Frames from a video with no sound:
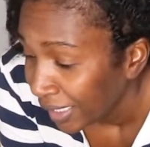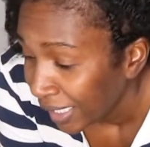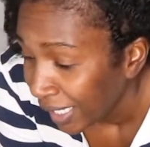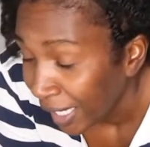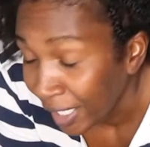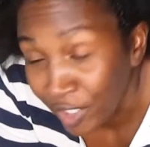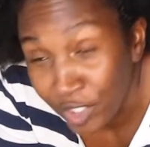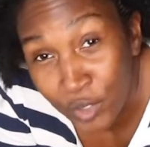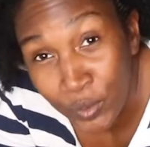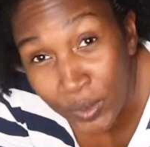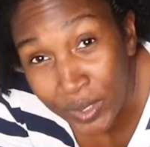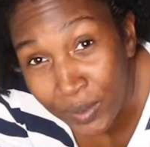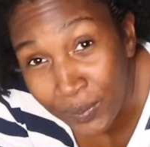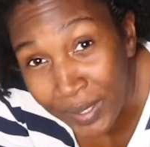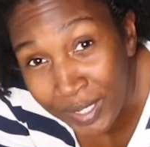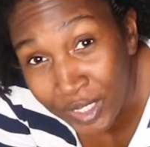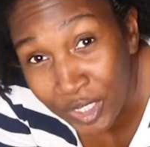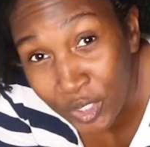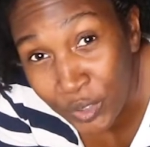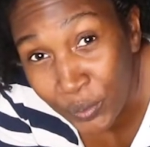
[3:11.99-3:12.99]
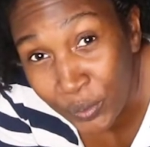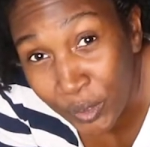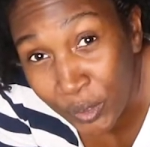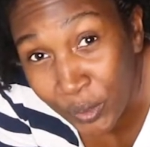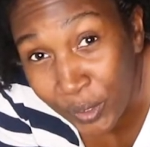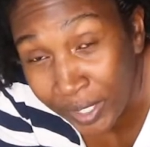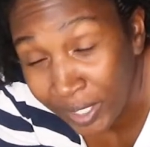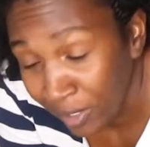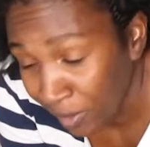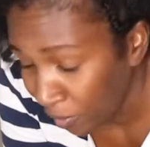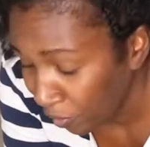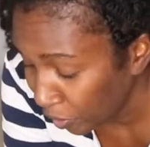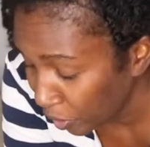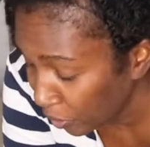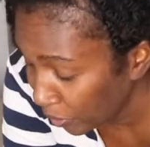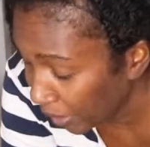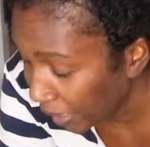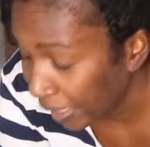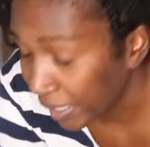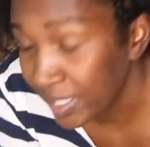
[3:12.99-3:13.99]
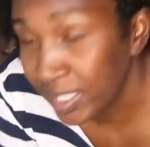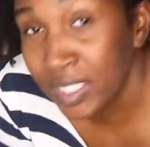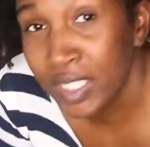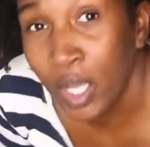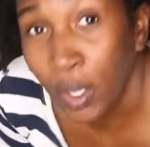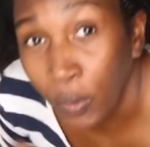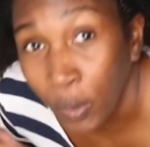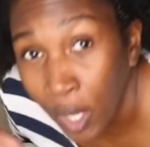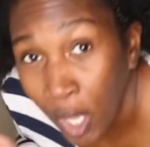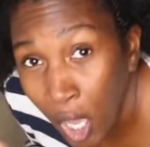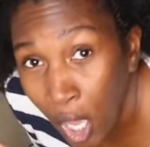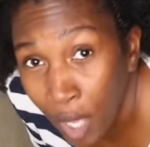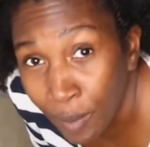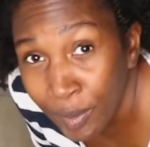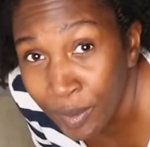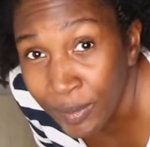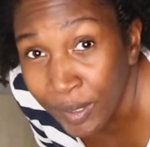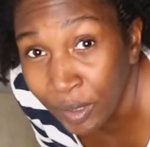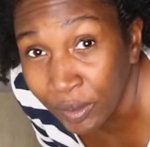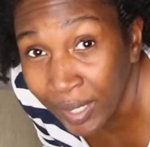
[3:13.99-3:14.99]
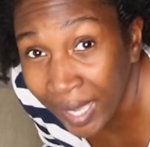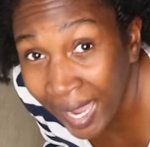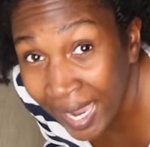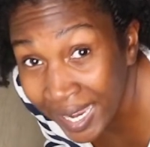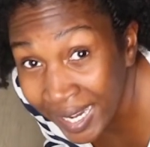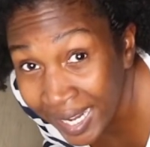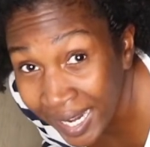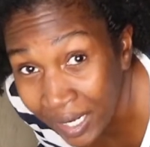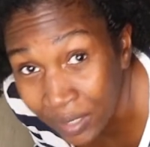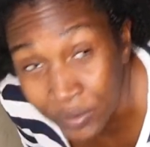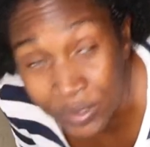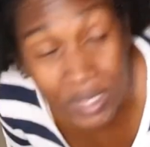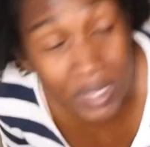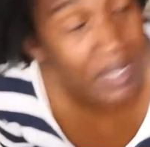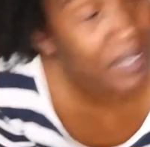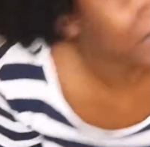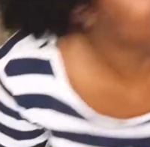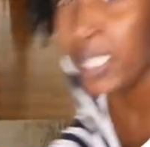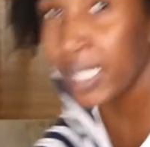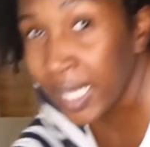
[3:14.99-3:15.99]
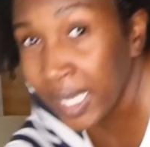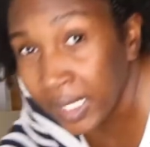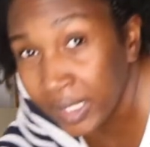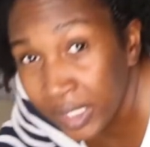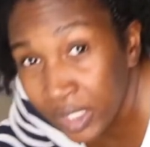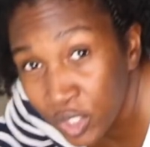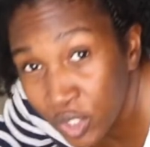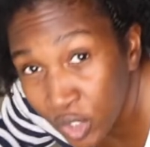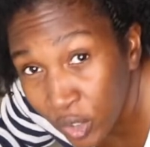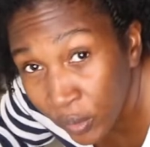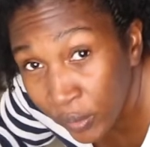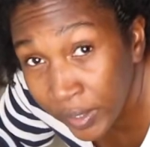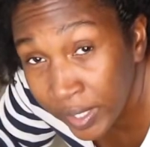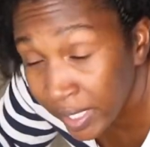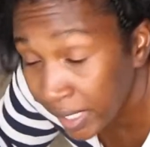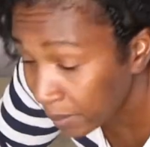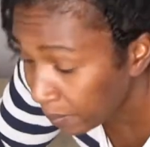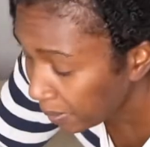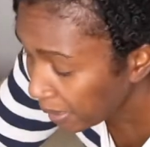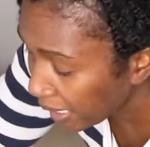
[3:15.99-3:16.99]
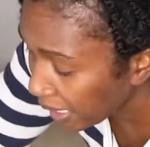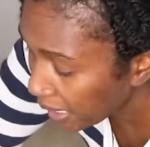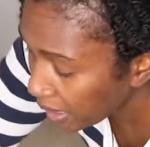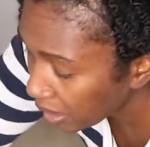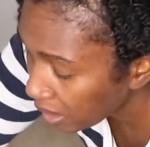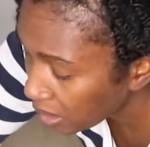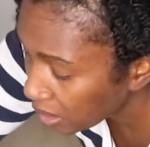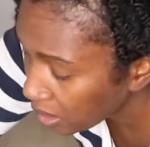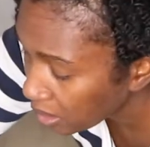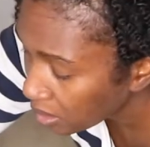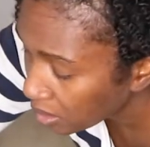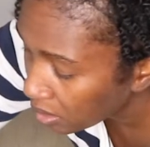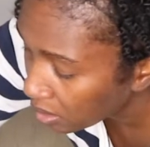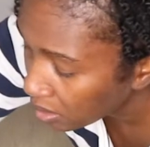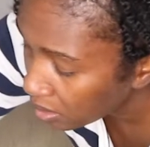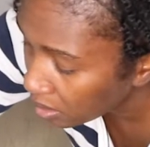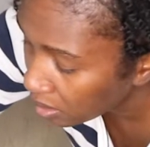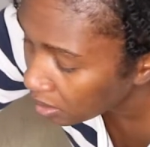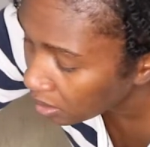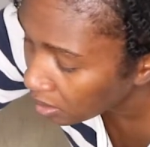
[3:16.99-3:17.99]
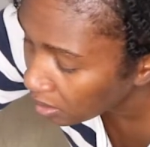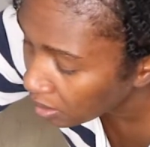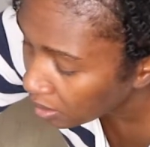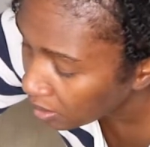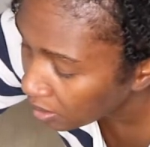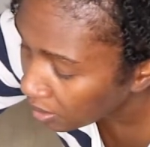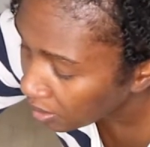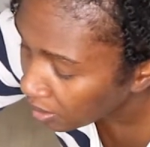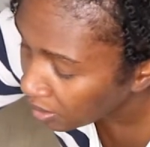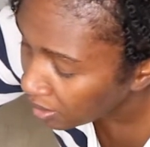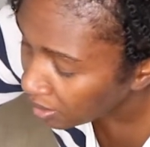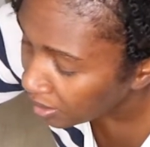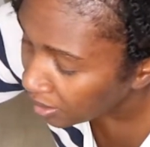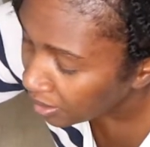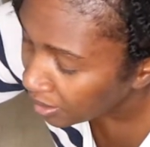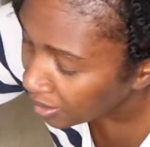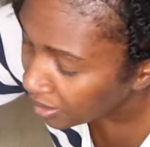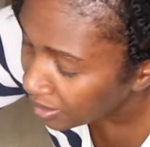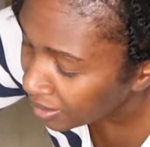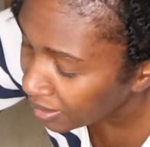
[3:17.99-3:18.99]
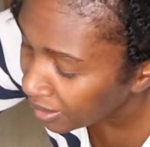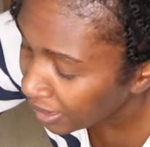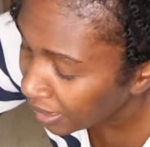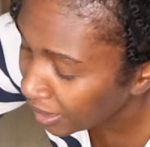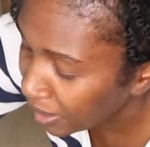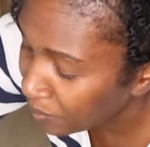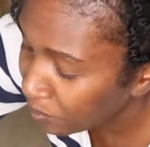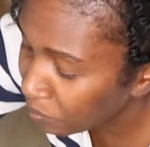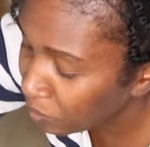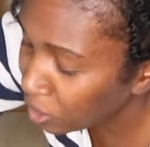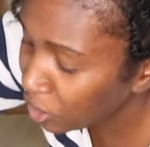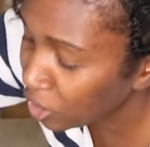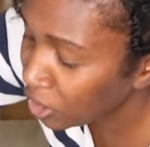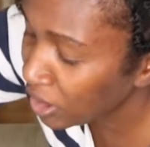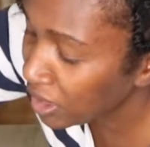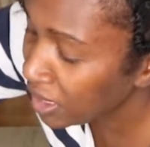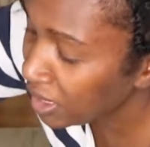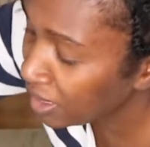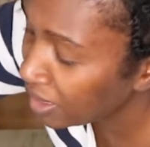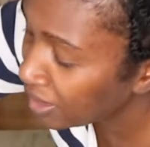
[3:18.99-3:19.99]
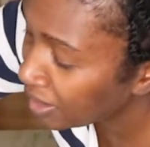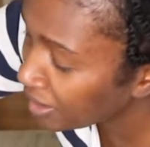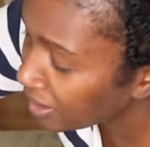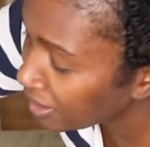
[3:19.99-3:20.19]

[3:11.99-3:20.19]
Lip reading: I just wanted to make this real quick for you guys. So almond milk, 8 ounces. Now let's throw in the banana. It's kind of mushy.